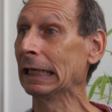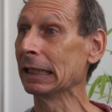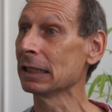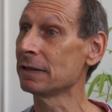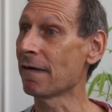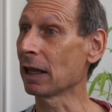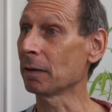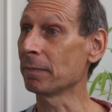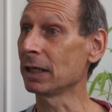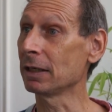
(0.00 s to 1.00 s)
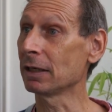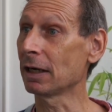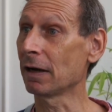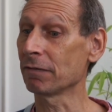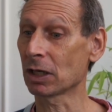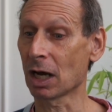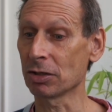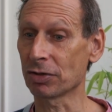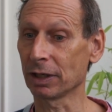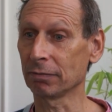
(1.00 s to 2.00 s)
in the development of the
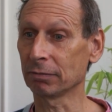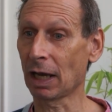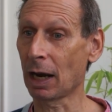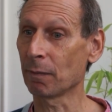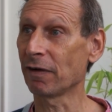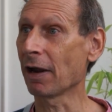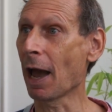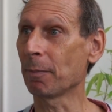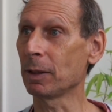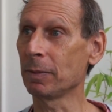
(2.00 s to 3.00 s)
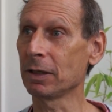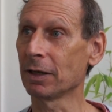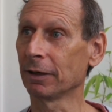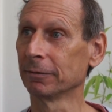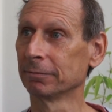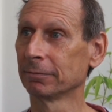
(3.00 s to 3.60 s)
country, and I'm very happy to be here.